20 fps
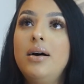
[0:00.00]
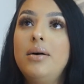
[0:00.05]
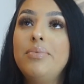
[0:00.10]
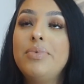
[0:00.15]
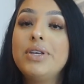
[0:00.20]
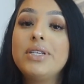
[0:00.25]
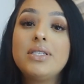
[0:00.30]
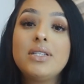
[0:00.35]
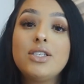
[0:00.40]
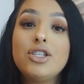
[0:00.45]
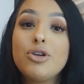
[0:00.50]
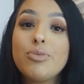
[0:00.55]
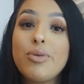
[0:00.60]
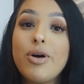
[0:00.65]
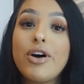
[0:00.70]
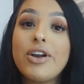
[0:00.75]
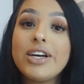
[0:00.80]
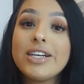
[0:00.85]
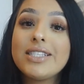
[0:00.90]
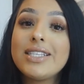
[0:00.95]
This is a
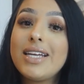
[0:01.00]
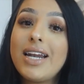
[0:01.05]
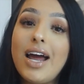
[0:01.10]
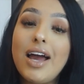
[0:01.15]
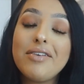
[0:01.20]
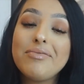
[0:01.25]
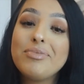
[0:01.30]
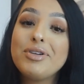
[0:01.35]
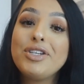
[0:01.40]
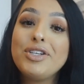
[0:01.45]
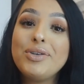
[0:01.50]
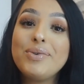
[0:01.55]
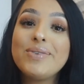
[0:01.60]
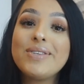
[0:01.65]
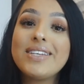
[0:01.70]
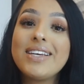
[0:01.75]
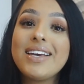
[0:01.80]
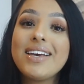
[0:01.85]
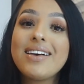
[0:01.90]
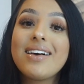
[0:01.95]
product that I've been
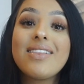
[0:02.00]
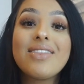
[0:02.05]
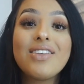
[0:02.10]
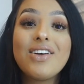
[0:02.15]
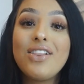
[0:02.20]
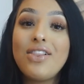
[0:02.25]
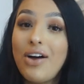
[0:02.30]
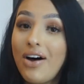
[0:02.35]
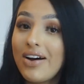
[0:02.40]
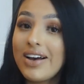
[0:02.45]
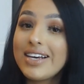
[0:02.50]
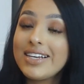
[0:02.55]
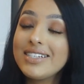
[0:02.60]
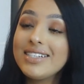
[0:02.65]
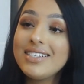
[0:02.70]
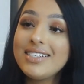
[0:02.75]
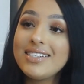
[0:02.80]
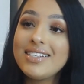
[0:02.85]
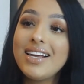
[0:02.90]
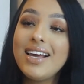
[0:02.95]
using the
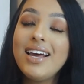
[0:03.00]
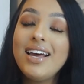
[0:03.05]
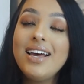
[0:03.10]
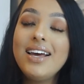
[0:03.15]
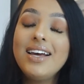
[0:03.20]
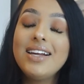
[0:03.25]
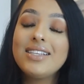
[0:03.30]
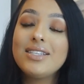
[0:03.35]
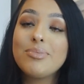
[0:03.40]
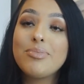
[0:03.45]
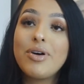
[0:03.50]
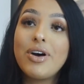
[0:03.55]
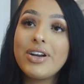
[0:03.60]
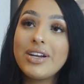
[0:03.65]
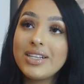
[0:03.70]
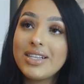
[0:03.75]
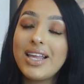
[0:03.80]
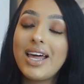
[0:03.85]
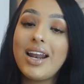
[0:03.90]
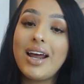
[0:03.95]
longest. It's a
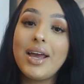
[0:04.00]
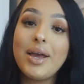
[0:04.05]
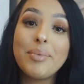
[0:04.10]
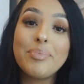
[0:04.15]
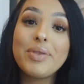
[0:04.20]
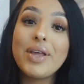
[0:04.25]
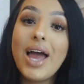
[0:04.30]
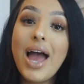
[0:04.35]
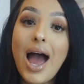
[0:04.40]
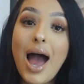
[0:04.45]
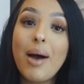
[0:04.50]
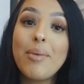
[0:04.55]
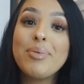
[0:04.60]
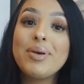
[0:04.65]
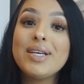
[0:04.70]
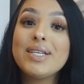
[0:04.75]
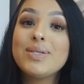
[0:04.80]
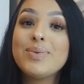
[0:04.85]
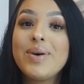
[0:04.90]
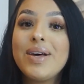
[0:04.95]
product that I am the
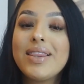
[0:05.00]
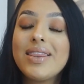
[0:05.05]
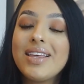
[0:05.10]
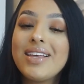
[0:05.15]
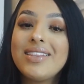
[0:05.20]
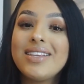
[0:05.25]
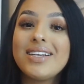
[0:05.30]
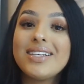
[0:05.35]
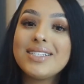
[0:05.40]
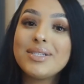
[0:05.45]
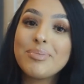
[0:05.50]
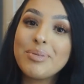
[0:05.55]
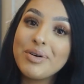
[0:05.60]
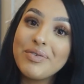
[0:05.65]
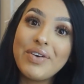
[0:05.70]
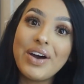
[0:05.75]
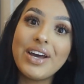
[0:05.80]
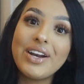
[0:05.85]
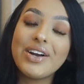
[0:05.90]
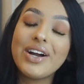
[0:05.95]
happiest with, and this
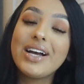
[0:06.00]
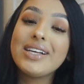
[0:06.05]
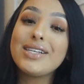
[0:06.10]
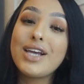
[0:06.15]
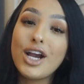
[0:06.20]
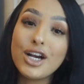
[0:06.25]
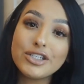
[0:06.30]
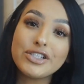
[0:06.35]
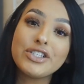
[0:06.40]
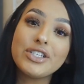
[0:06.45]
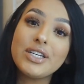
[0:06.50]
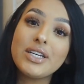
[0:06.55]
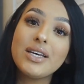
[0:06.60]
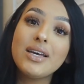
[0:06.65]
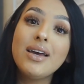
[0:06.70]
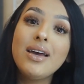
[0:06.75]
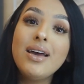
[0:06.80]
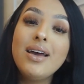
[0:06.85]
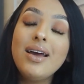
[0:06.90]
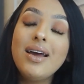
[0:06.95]
provider has
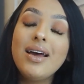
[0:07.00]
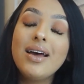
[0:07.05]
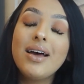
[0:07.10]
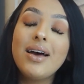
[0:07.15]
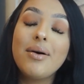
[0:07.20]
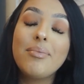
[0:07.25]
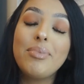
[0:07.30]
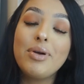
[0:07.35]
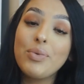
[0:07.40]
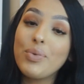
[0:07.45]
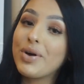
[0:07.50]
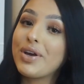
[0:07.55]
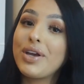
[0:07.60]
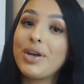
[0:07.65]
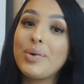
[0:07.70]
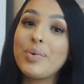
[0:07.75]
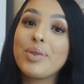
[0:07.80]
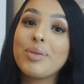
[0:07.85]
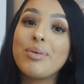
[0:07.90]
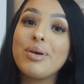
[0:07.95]
actually been
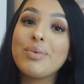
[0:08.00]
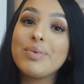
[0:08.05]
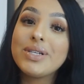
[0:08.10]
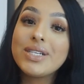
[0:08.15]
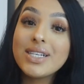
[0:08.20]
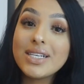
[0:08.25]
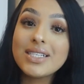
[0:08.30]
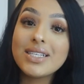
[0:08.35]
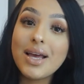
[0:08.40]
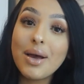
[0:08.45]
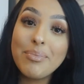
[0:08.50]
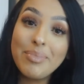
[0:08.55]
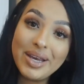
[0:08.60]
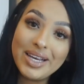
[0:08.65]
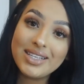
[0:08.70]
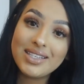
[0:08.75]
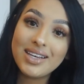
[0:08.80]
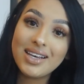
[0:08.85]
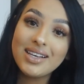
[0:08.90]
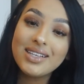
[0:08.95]
working with me, which is
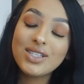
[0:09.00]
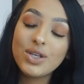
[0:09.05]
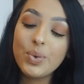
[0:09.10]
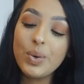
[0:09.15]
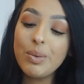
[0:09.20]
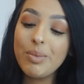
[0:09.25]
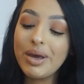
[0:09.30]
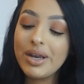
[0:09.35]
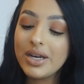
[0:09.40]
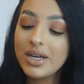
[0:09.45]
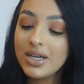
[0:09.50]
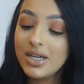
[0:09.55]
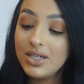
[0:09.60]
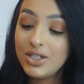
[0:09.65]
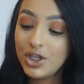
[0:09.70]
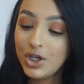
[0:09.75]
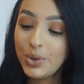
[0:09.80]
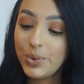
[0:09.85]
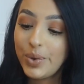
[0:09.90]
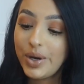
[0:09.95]
amazing. So we made it
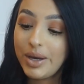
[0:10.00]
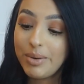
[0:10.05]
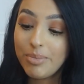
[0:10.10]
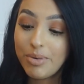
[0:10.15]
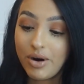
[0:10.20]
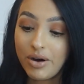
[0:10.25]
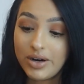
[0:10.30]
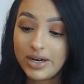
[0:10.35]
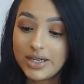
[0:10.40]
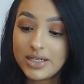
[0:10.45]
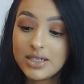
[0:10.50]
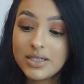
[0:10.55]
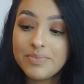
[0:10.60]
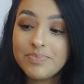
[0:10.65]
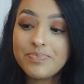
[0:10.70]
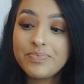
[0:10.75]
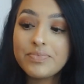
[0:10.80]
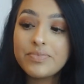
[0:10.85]
into a product.